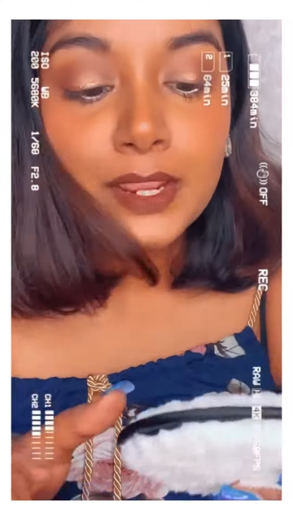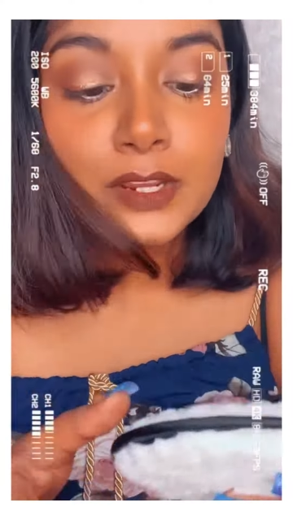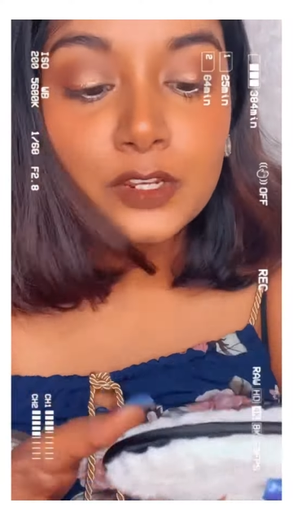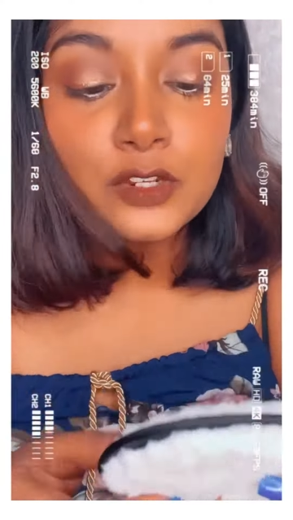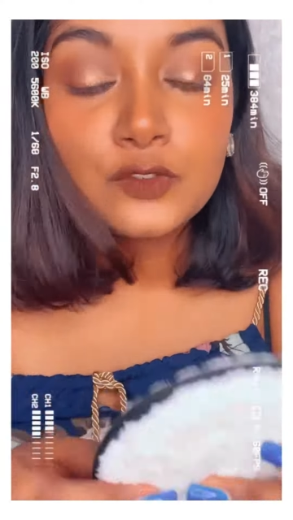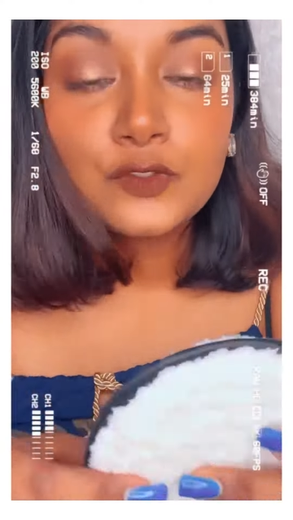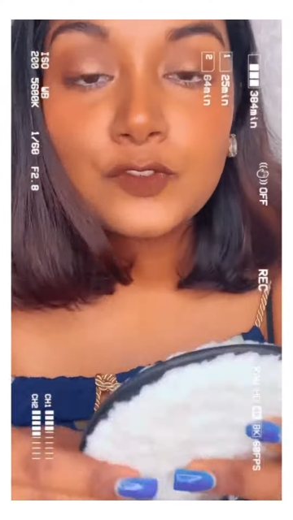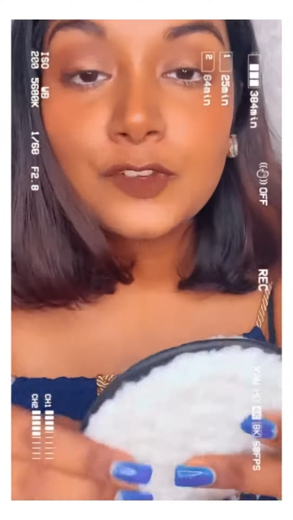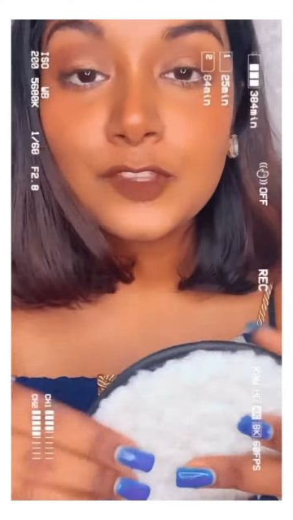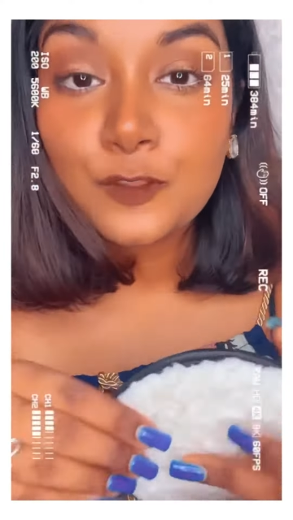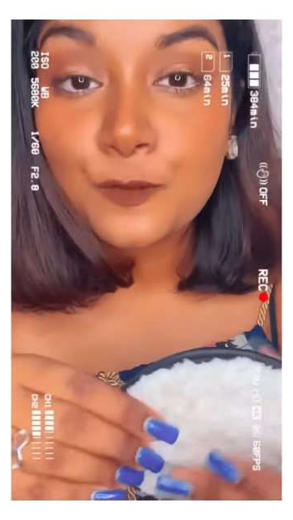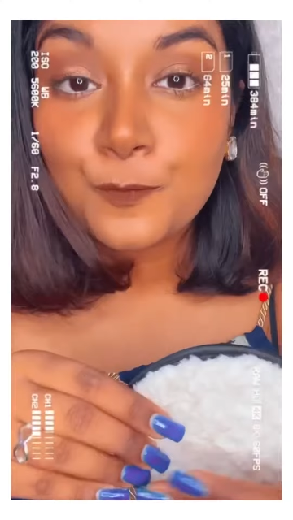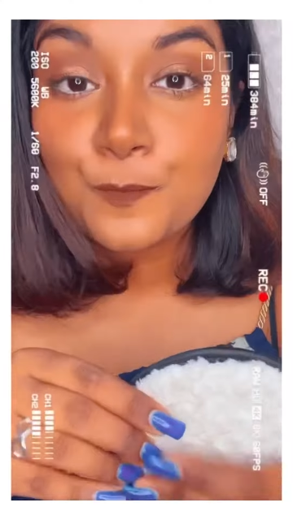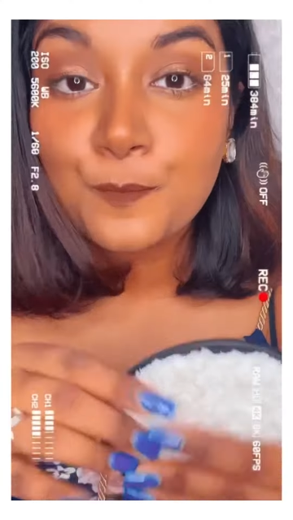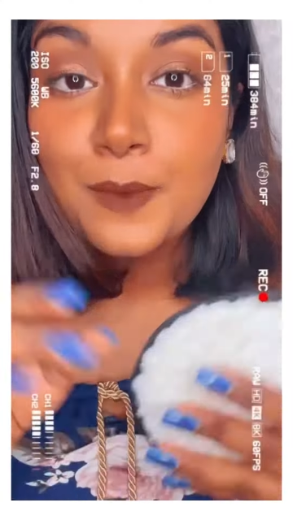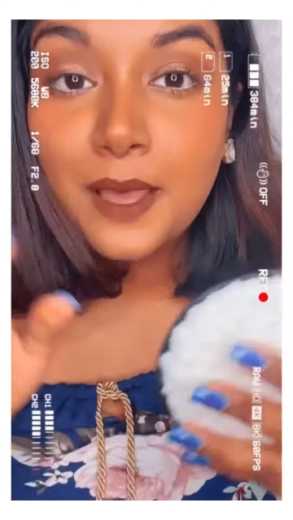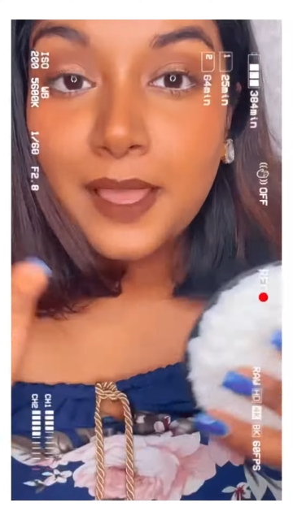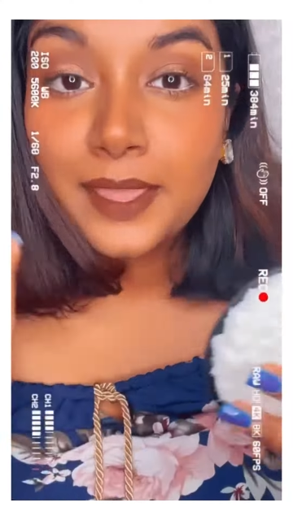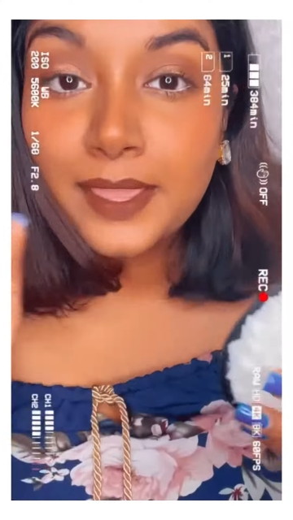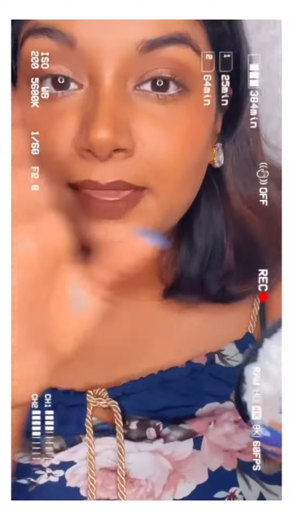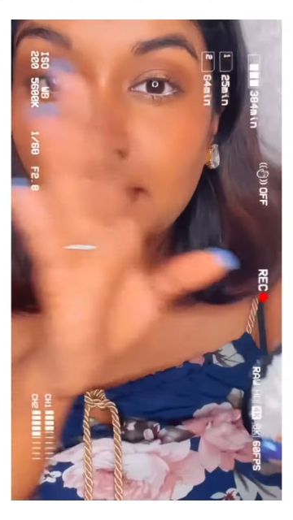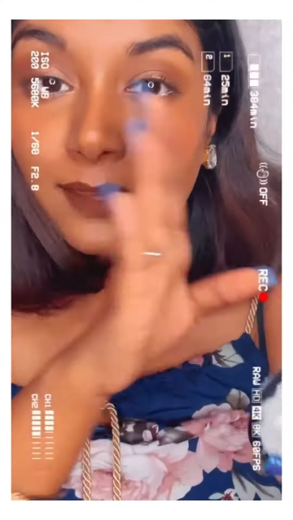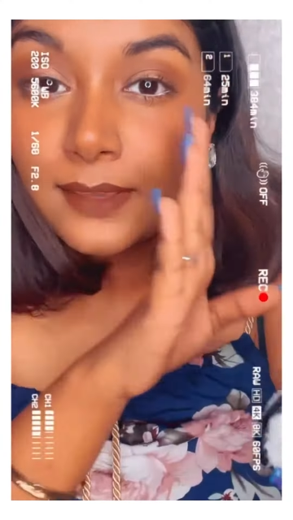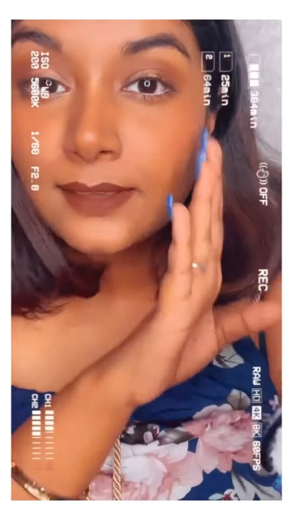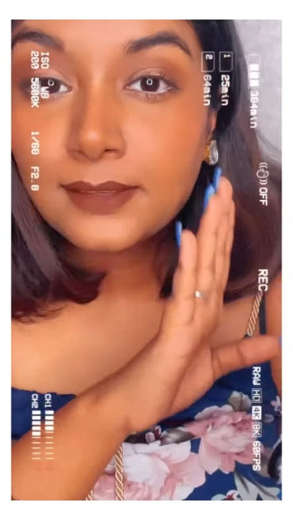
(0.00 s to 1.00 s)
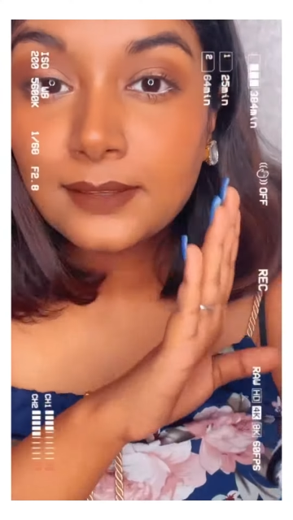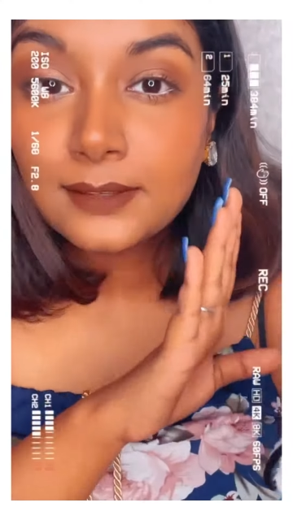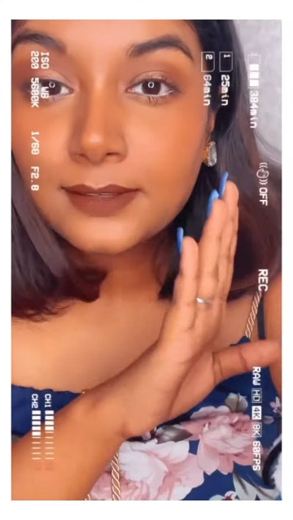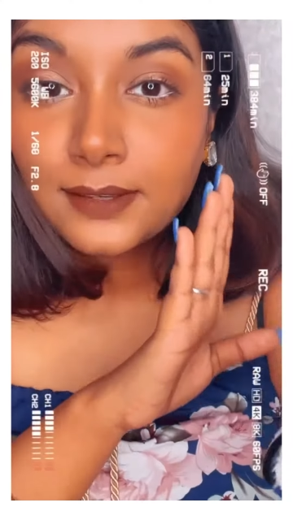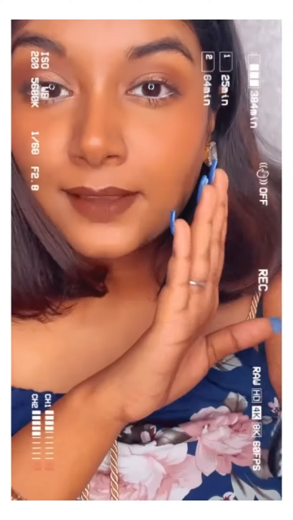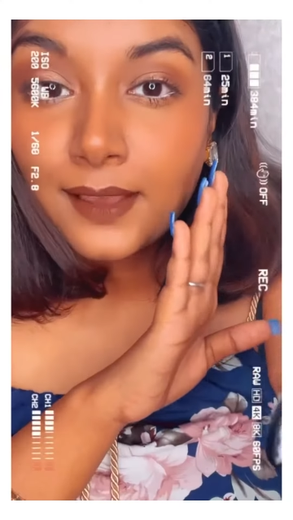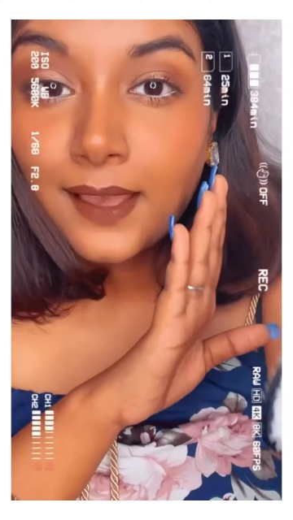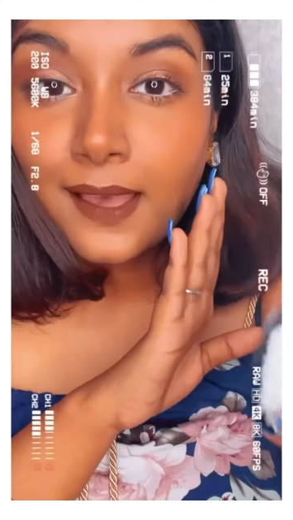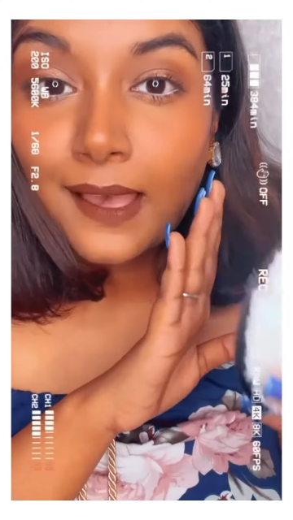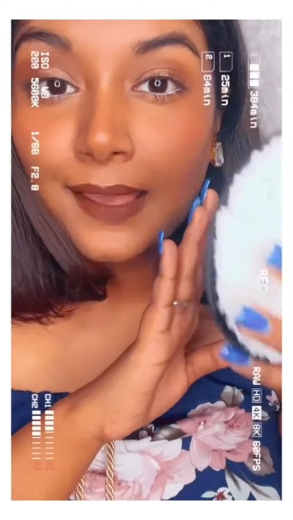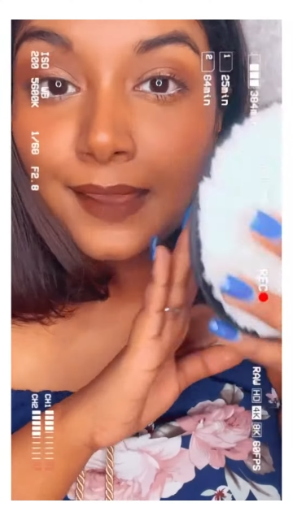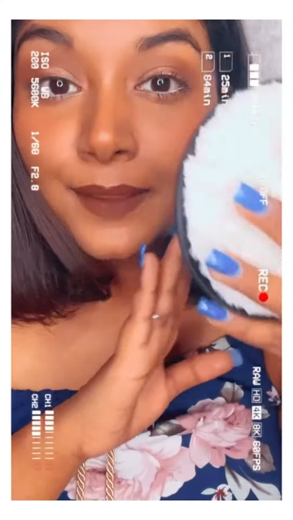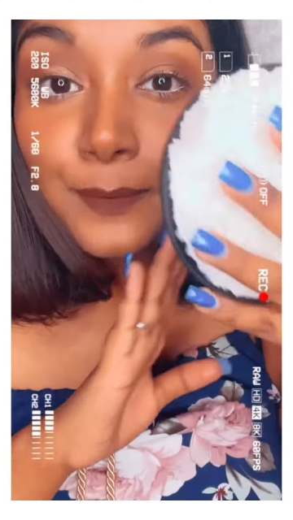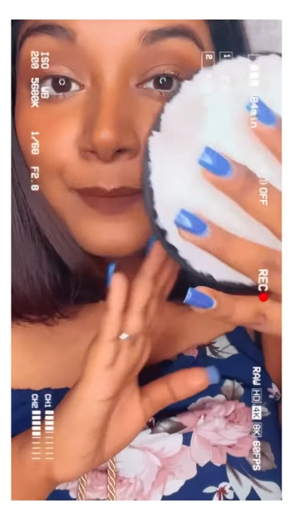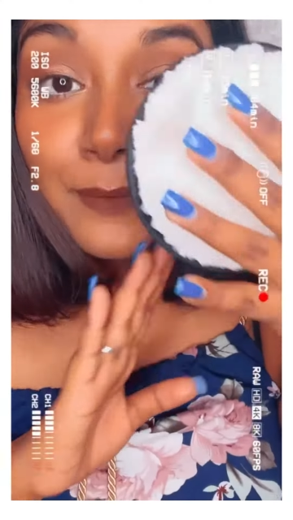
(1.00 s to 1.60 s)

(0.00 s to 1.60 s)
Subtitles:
it with my eye